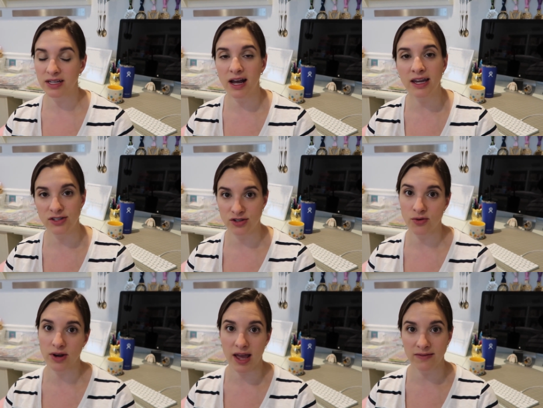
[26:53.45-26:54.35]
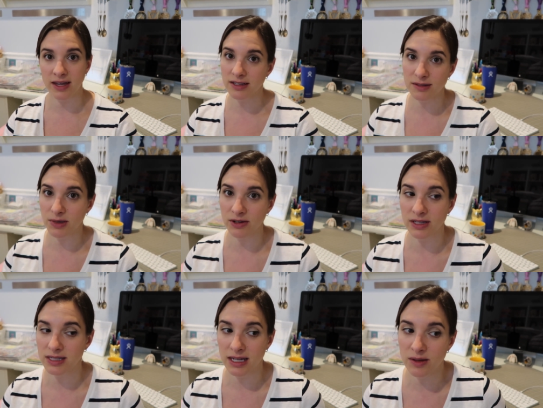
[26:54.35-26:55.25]
that I don't have that
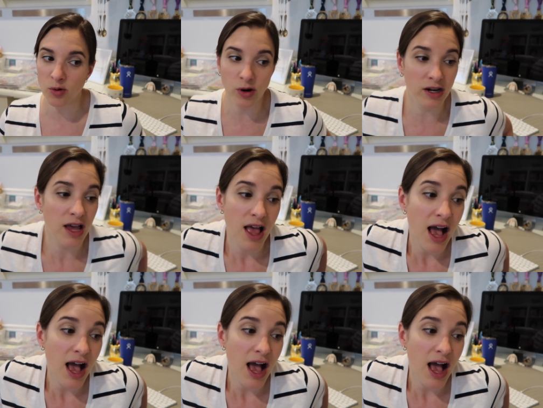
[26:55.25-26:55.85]
experience anymore.